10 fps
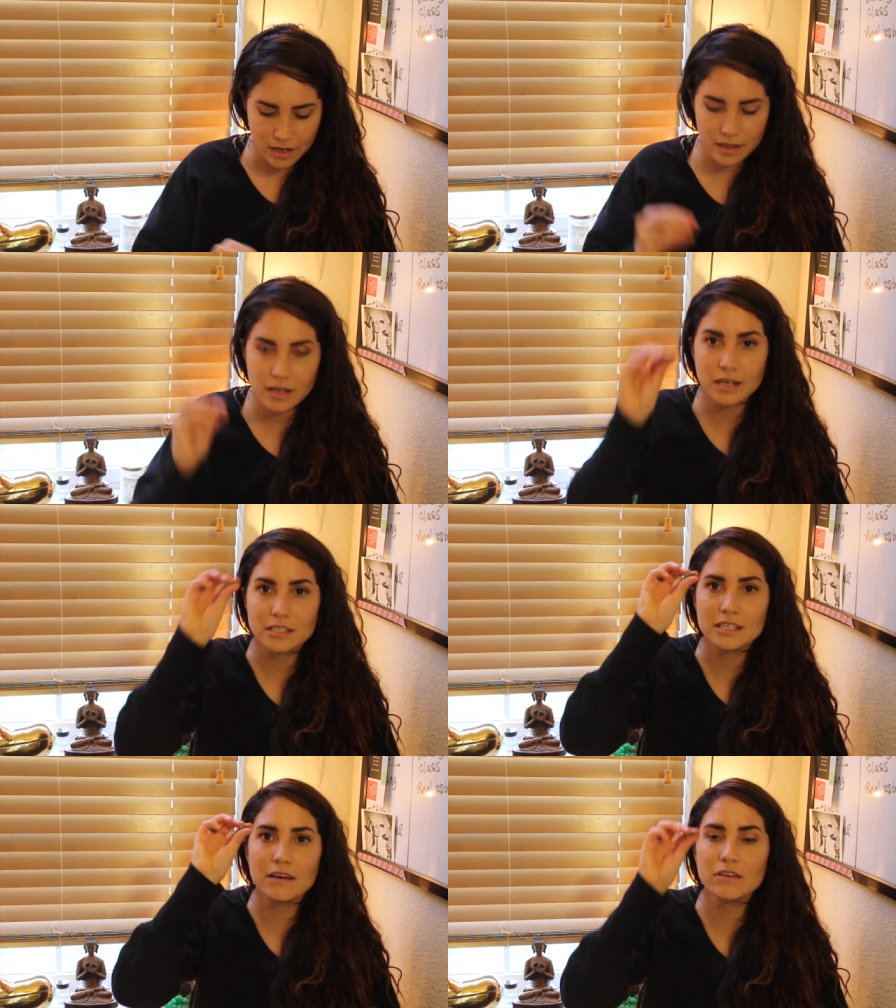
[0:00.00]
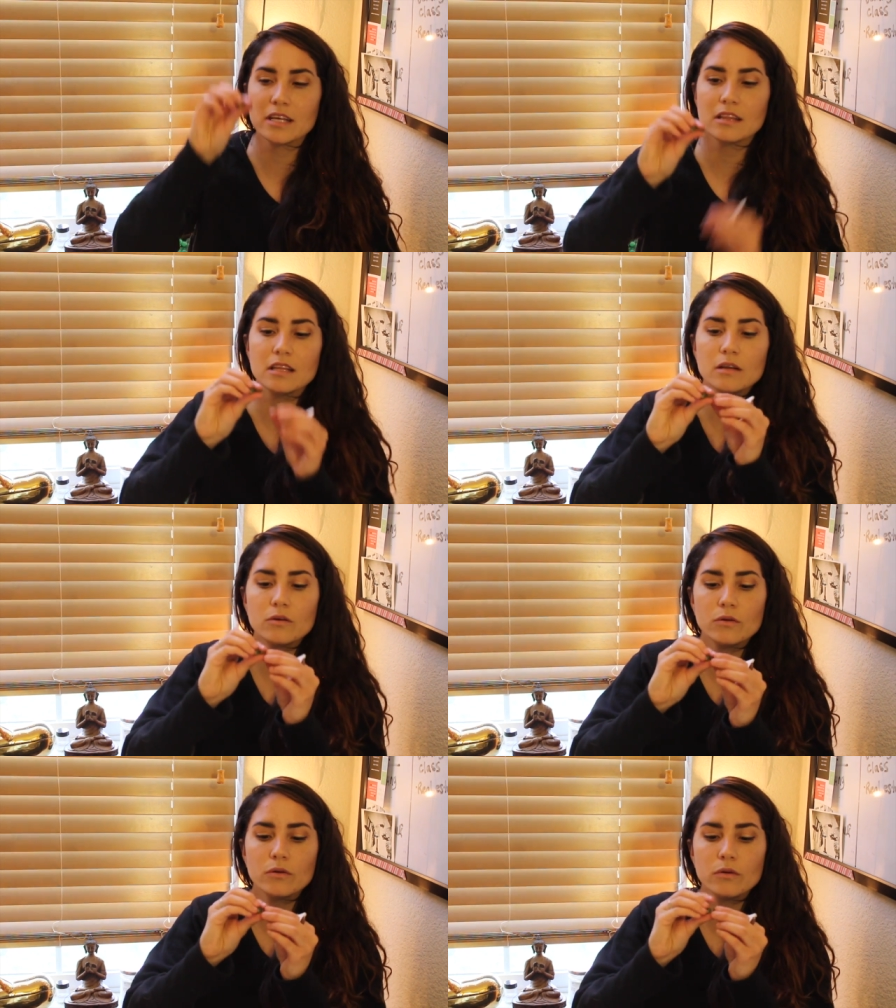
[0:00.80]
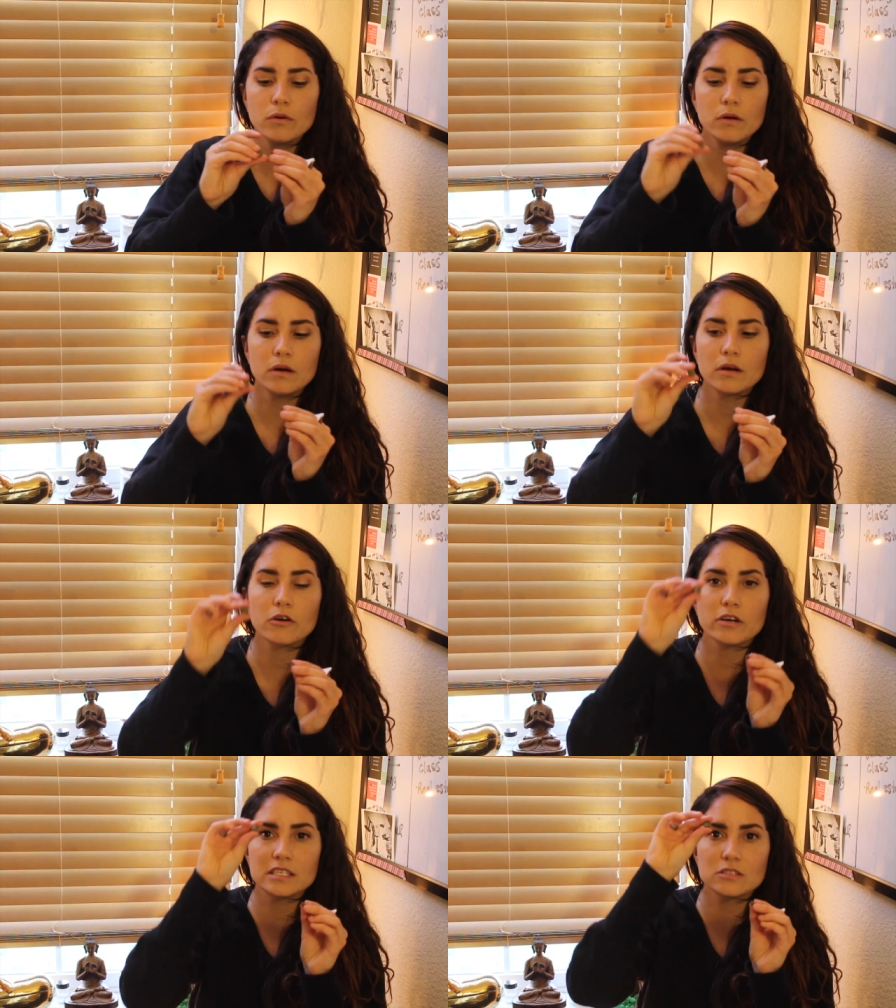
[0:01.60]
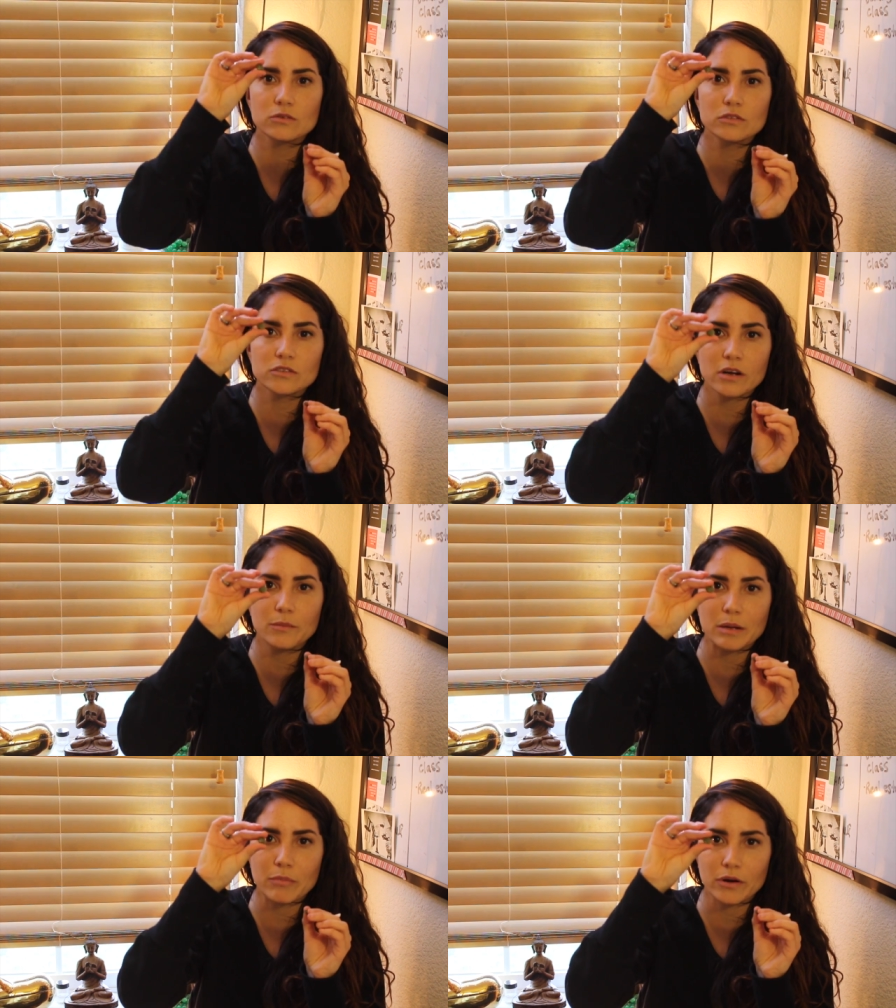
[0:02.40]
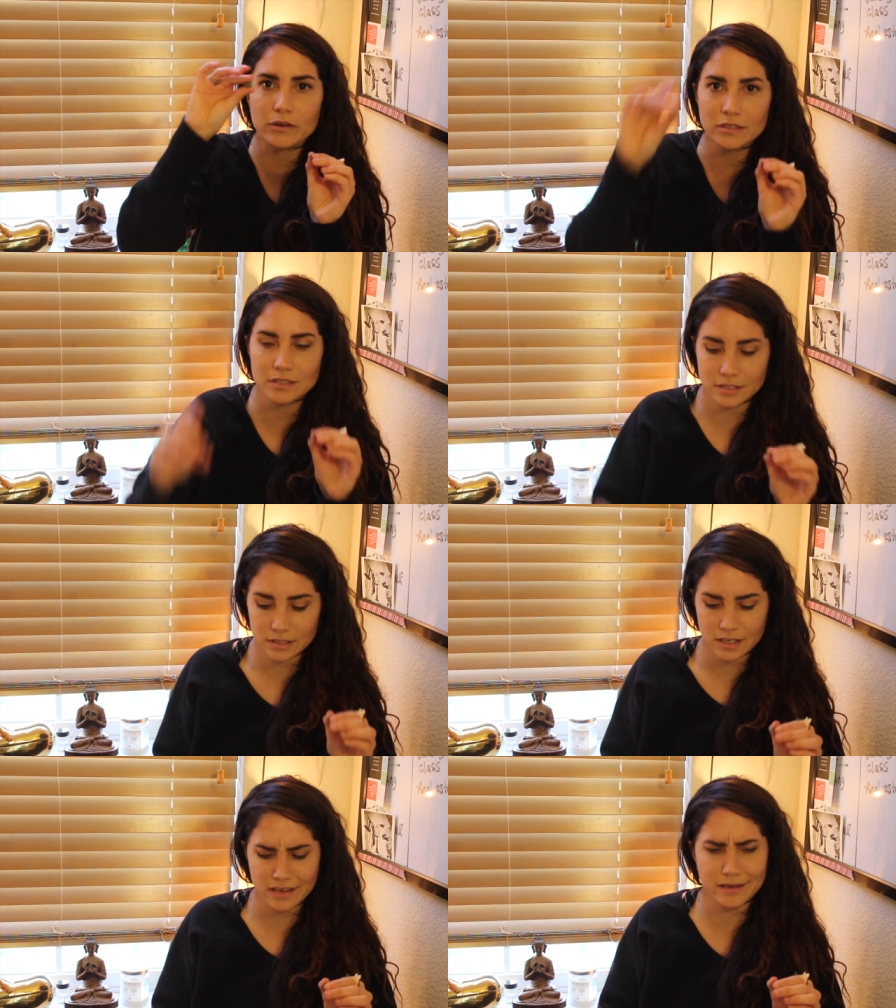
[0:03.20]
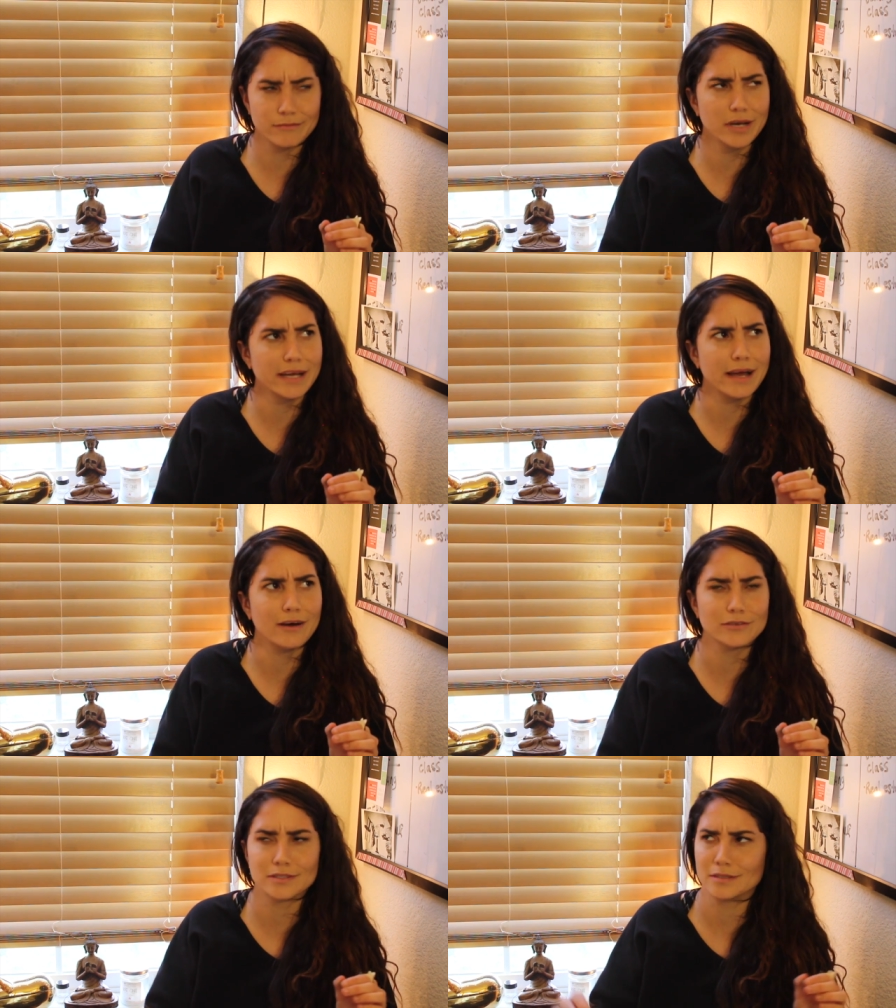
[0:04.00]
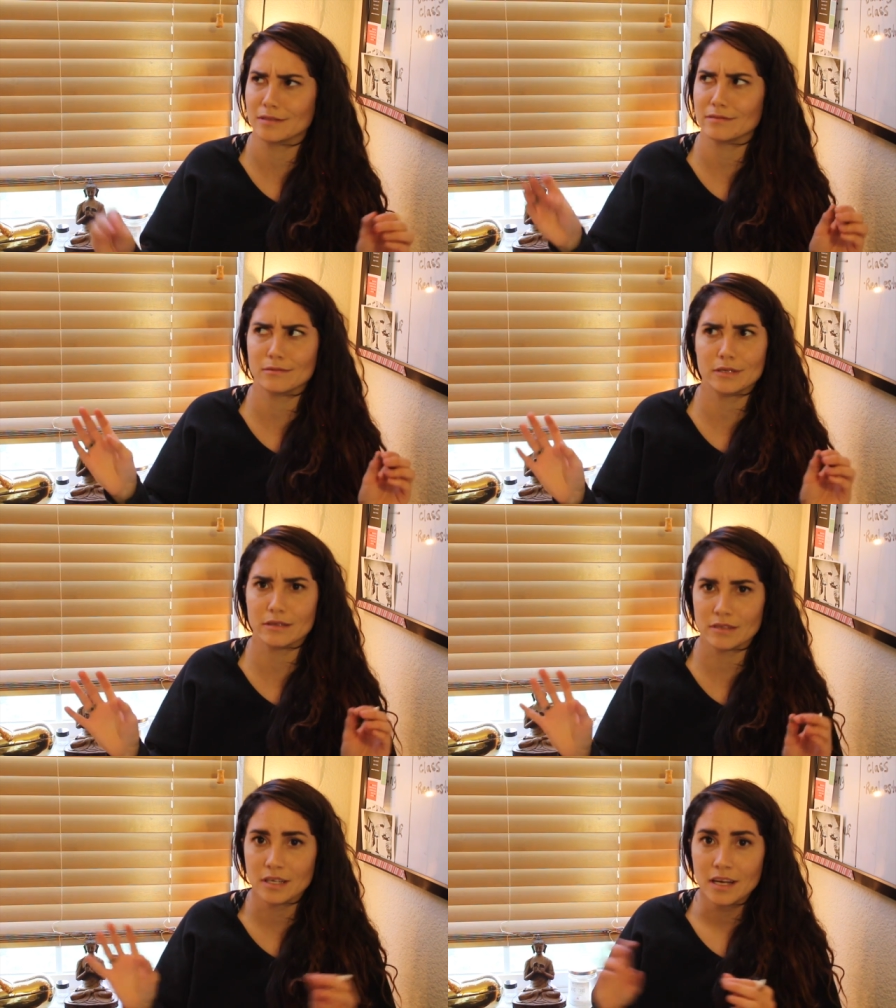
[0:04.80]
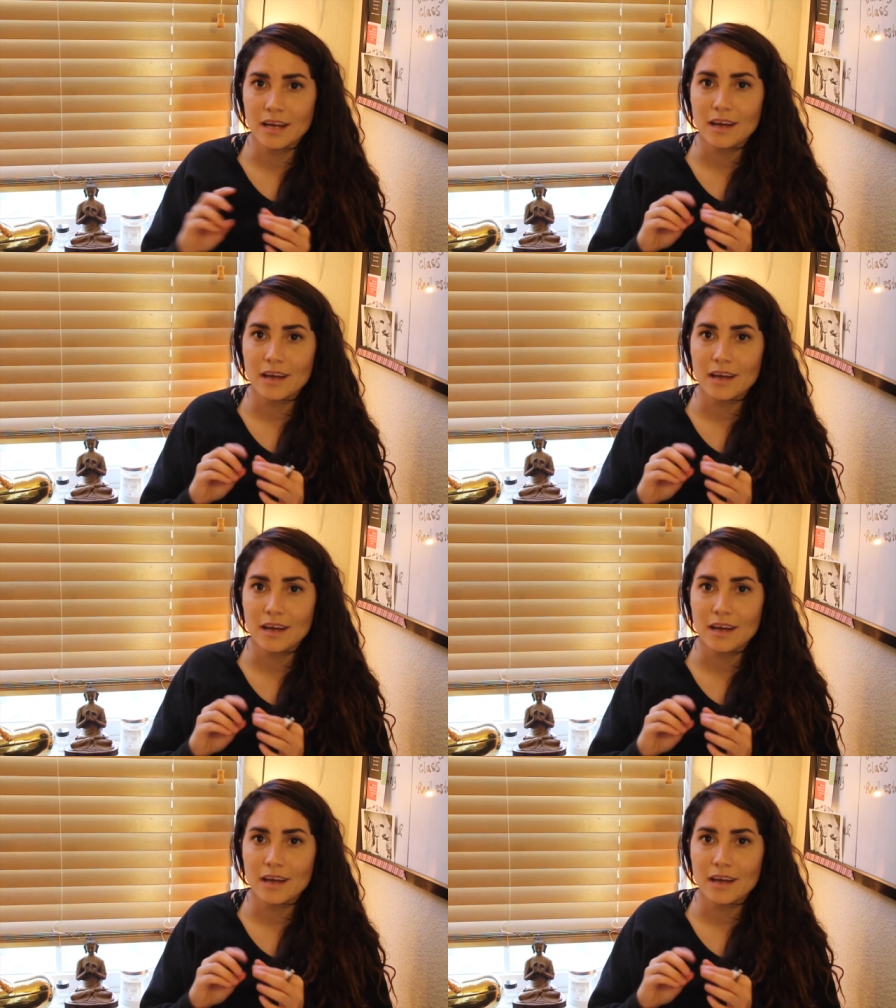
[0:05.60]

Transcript: And then I just have like little crystals throughout my purse, in my house, and everywhere, whatever.